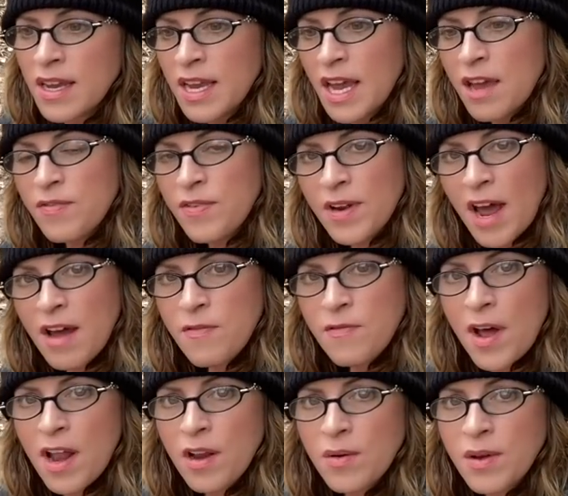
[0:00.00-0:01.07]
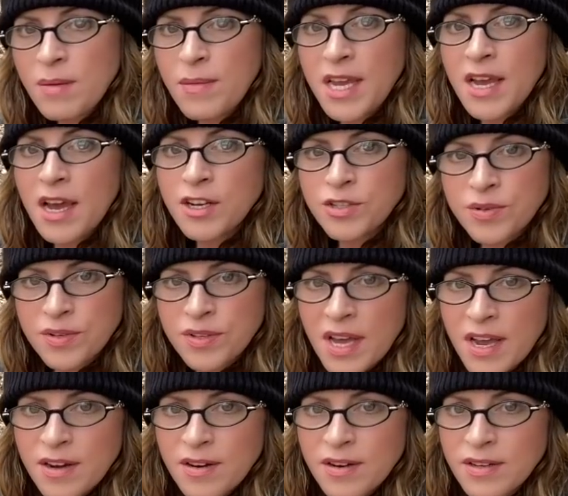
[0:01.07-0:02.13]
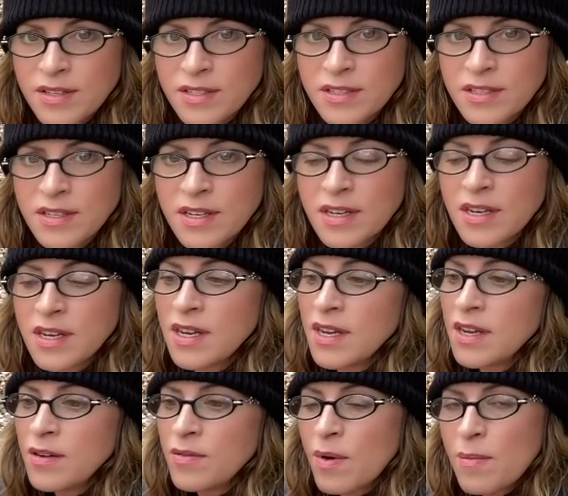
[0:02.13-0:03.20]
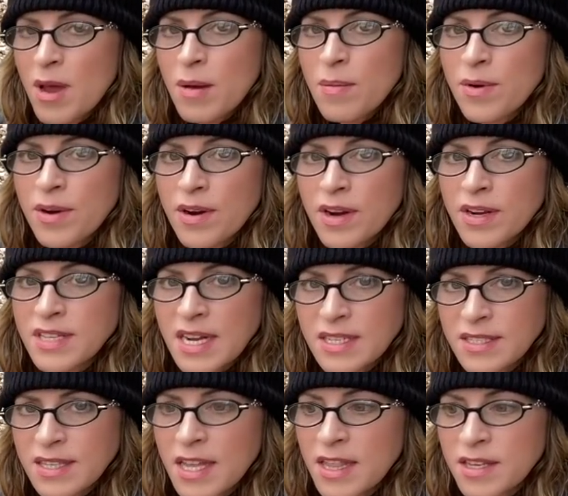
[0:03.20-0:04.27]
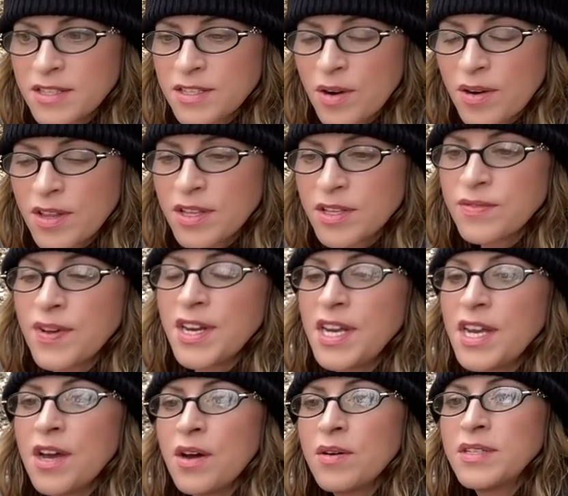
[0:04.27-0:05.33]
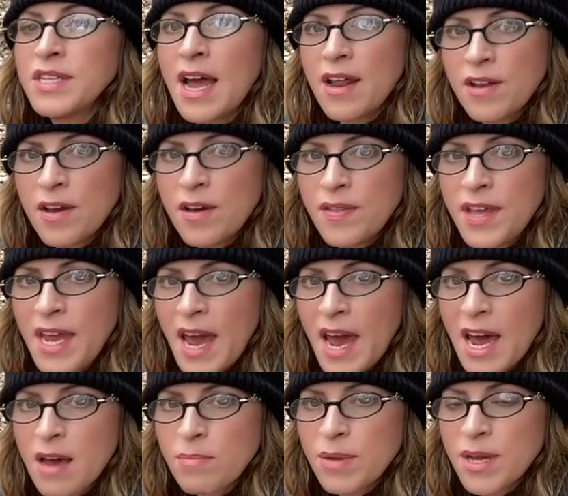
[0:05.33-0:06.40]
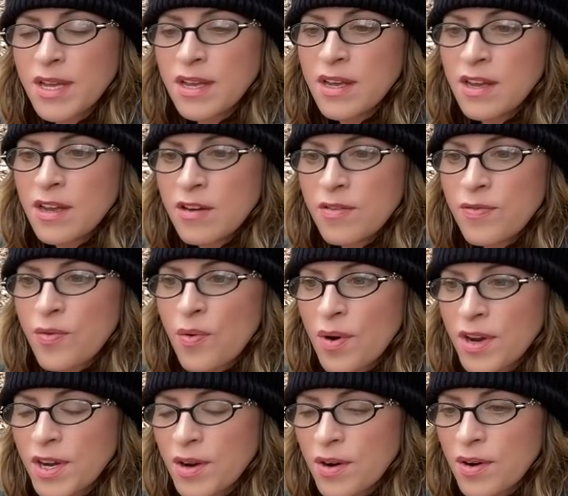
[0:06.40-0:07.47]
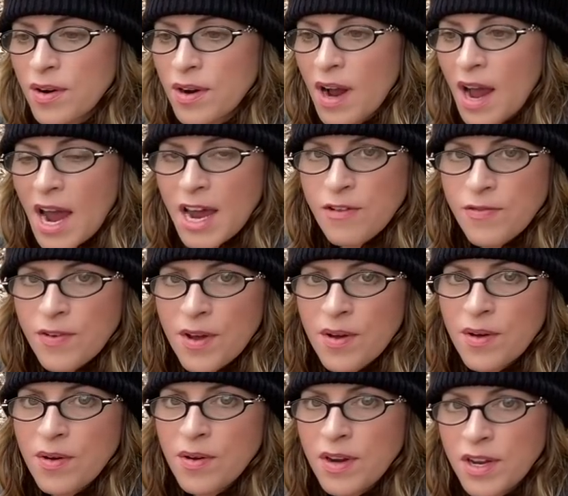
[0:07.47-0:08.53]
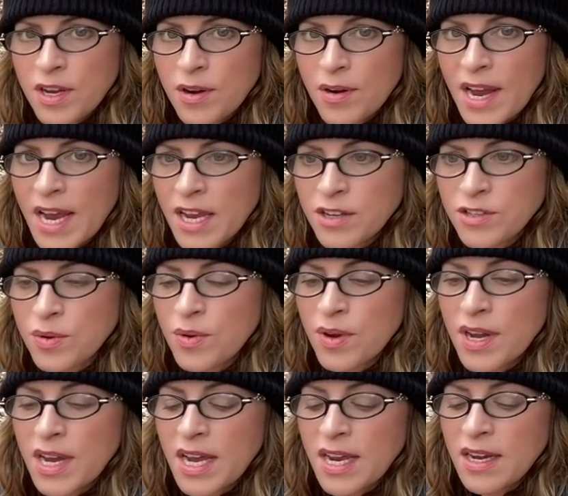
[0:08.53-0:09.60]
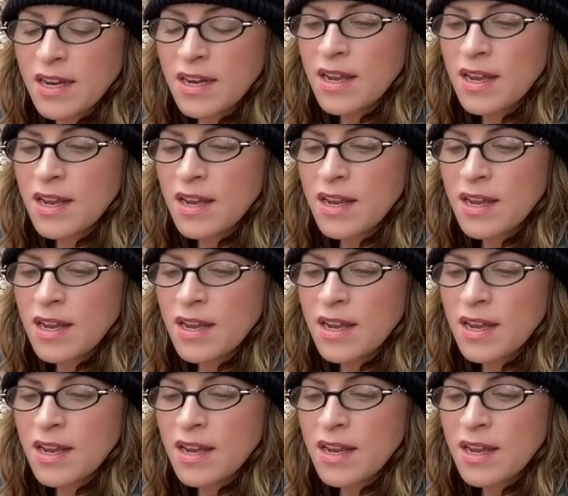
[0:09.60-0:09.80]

If you're not following me on Truth Hunters, remember, as I said in the start of this video, download the app for your iPhone, your Android,